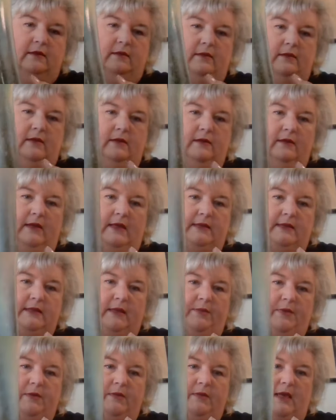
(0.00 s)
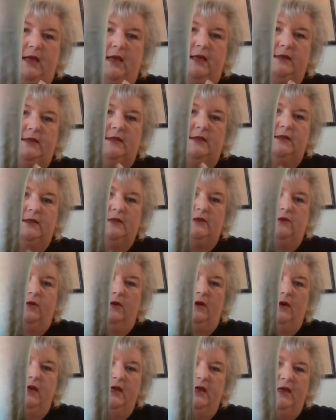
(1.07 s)
up in my Etsy
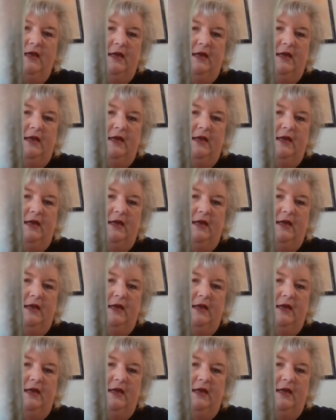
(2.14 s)
store.